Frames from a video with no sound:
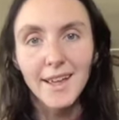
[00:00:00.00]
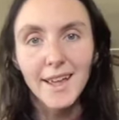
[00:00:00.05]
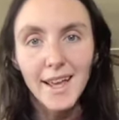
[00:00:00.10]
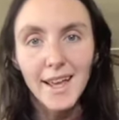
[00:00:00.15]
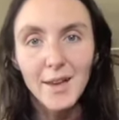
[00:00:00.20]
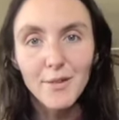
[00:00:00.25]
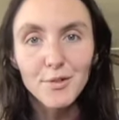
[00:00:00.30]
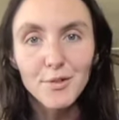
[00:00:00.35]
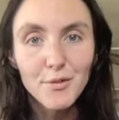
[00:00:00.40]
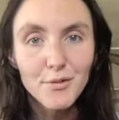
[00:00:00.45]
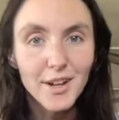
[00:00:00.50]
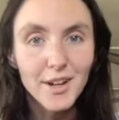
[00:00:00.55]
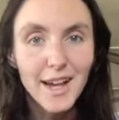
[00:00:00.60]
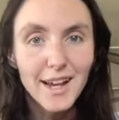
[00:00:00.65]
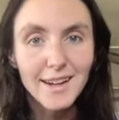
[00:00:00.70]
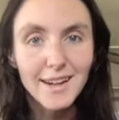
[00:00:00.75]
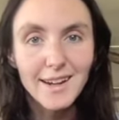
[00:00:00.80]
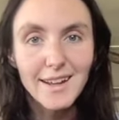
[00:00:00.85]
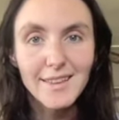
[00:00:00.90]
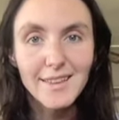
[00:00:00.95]
If you forget
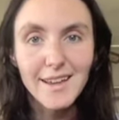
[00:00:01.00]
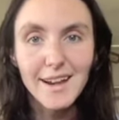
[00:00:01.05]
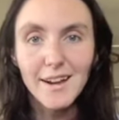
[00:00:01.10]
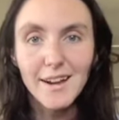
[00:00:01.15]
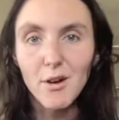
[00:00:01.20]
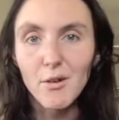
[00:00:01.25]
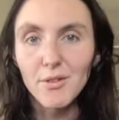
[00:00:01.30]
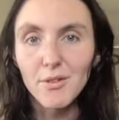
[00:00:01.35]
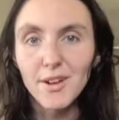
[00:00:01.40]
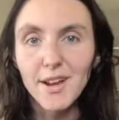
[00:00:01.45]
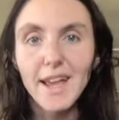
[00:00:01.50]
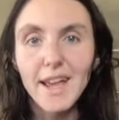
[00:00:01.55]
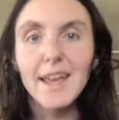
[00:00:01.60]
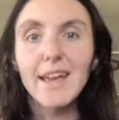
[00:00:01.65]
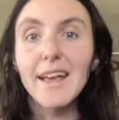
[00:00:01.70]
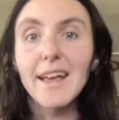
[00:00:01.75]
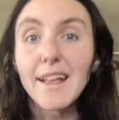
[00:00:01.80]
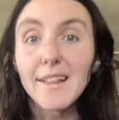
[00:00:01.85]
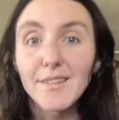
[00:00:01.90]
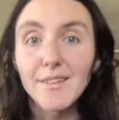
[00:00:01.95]
it in there overnight,
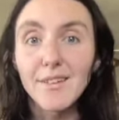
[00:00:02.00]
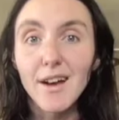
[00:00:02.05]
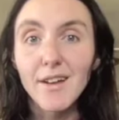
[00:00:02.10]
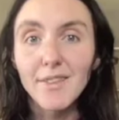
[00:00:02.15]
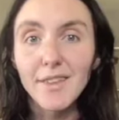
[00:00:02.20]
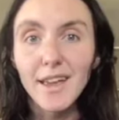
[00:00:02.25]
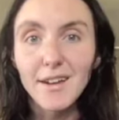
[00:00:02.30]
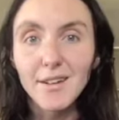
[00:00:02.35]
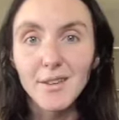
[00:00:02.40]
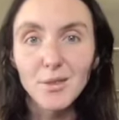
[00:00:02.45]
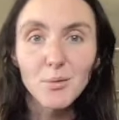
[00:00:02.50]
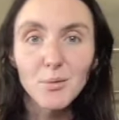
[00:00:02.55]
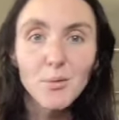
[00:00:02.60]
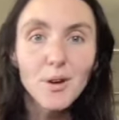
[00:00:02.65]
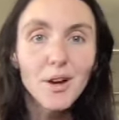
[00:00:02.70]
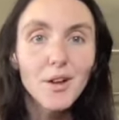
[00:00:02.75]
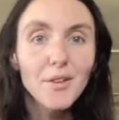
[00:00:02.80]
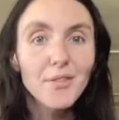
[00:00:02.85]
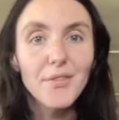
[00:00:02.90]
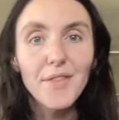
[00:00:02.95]
it's not the end of the
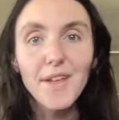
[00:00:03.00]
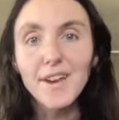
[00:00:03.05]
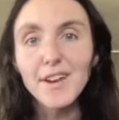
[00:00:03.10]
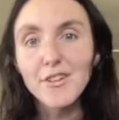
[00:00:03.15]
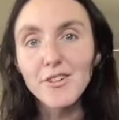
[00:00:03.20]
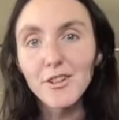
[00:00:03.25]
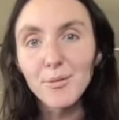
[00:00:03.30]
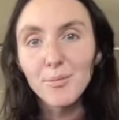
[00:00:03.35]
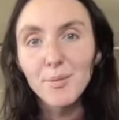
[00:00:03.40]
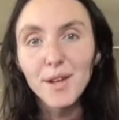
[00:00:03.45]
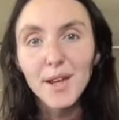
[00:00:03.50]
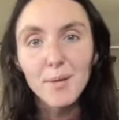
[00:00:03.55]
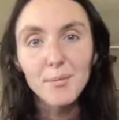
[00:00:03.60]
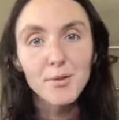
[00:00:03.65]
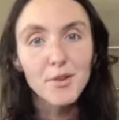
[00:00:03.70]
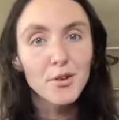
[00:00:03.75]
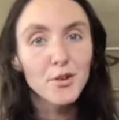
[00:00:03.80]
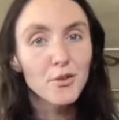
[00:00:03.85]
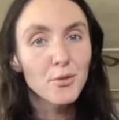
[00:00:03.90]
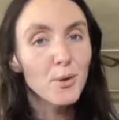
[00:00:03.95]
world. Then it just becomes
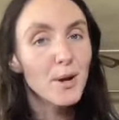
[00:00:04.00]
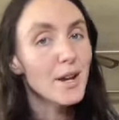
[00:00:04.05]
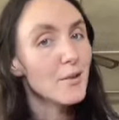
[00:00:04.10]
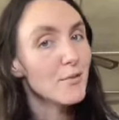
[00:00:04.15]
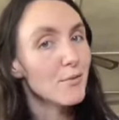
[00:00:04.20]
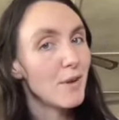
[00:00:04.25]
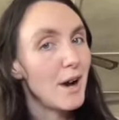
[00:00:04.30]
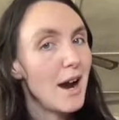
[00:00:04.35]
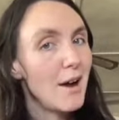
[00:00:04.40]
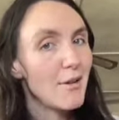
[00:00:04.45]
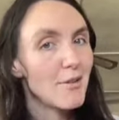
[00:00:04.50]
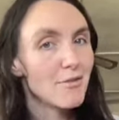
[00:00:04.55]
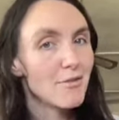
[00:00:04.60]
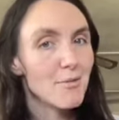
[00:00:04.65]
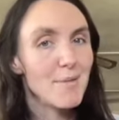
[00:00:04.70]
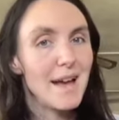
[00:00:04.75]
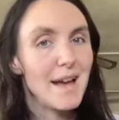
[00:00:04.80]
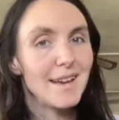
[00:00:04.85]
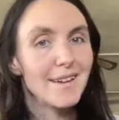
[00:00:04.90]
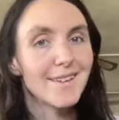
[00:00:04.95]
a 24-hour
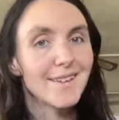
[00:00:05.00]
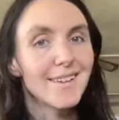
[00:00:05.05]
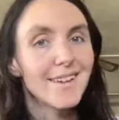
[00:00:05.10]
ferment.